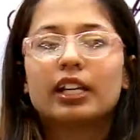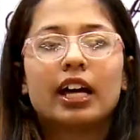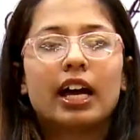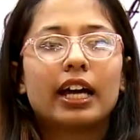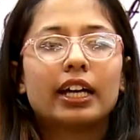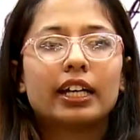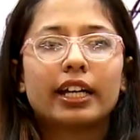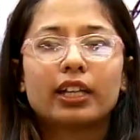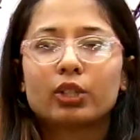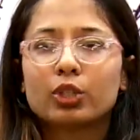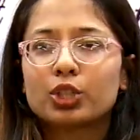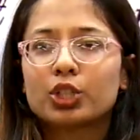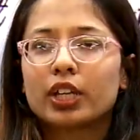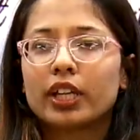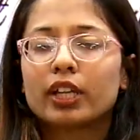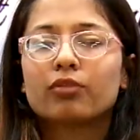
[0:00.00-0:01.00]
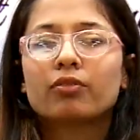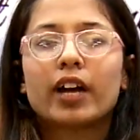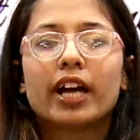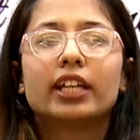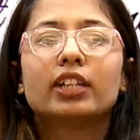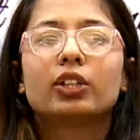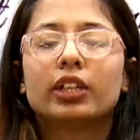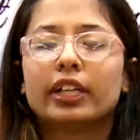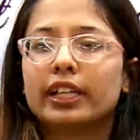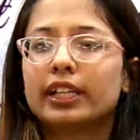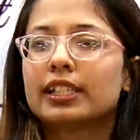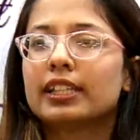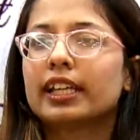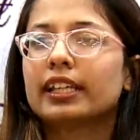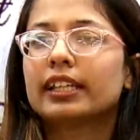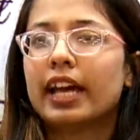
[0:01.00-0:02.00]
I'd like to share 5
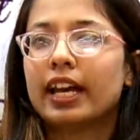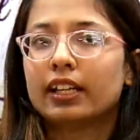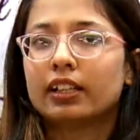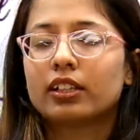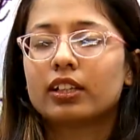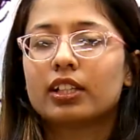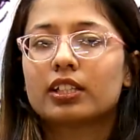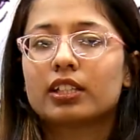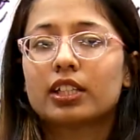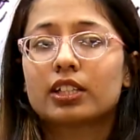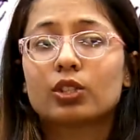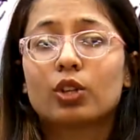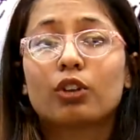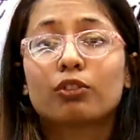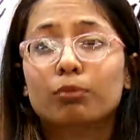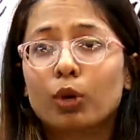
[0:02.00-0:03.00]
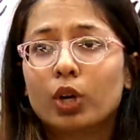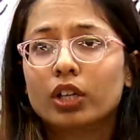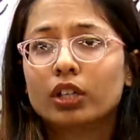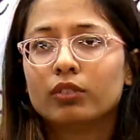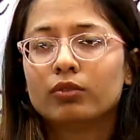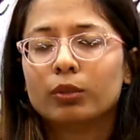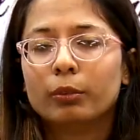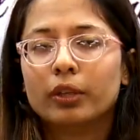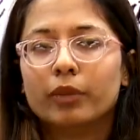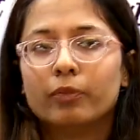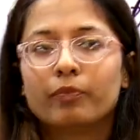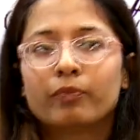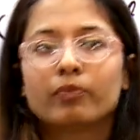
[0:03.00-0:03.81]
traits and characteristics of modern women.